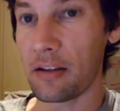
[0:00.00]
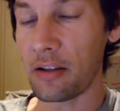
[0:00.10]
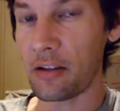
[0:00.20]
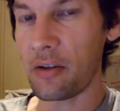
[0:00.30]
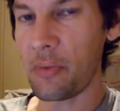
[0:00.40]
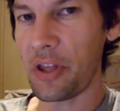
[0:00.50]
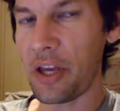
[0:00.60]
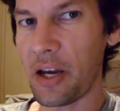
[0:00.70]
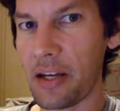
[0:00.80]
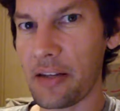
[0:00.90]
Look them in the
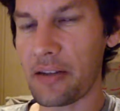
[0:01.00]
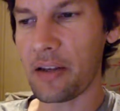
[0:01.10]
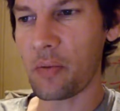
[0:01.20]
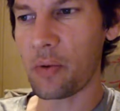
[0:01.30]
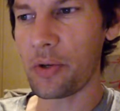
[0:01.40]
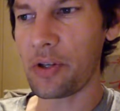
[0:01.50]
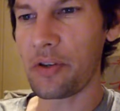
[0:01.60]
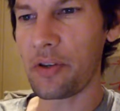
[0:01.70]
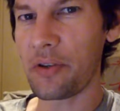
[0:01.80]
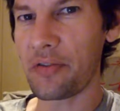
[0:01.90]
eye and say, what would you
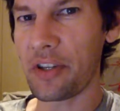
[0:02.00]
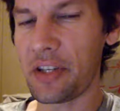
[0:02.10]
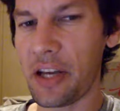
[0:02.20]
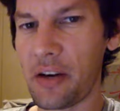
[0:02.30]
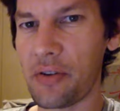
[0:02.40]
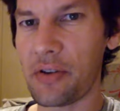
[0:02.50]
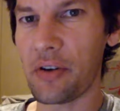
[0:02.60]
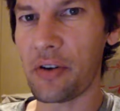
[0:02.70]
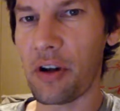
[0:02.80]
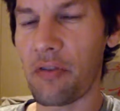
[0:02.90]
do if the town
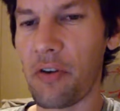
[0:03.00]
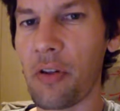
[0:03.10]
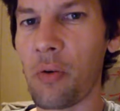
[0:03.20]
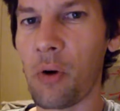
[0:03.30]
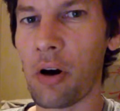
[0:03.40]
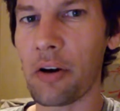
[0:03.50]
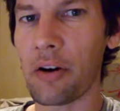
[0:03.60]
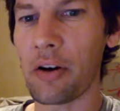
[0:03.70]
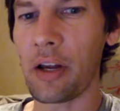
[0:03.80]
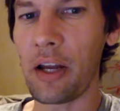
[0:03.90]
turned off all the
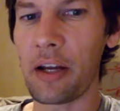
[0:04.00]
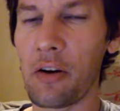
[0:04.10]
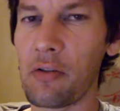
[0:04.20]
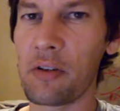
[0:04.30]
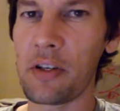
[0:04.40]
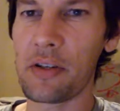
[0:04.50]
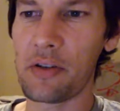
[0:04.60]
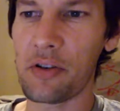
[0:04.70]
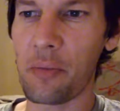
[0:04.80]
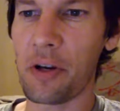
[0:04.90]
water and only
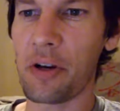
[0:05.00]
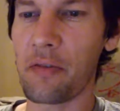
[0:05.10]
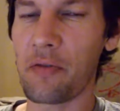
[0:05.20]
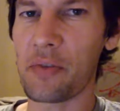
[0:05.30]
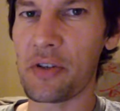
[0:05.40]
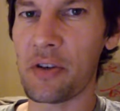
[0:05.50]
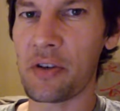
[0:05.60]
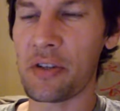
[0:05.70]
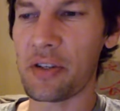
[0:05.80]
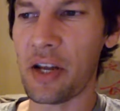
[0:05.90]
distributed it from
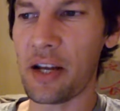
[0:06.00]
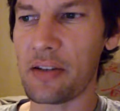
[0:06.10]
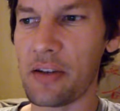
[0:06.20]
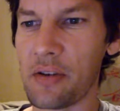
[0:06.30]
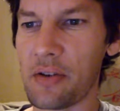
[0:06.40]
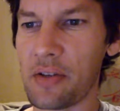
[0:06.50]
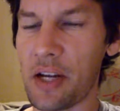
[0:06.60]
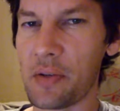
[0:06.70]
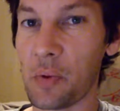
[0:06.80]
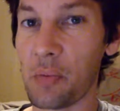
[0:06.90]
certain sites, and those
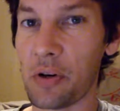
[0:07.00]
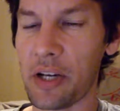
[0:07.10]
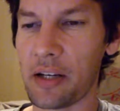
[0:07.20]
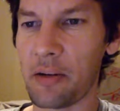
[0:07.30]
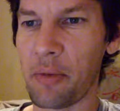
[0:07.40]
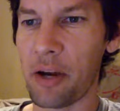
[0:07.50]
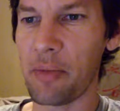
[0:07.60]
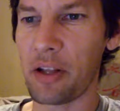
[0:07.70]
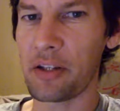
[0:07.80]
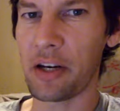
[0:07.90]
sites were protected by
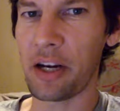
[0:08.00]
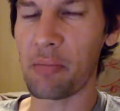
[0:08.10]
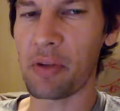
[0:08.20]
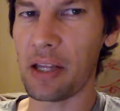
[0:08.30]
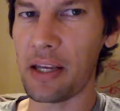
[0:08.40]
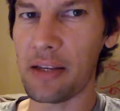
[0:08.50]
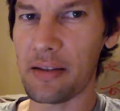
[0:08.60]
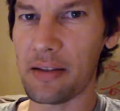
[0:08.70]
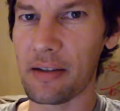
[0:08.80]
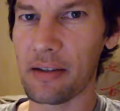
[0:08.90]
military and
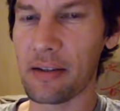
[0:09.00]
police?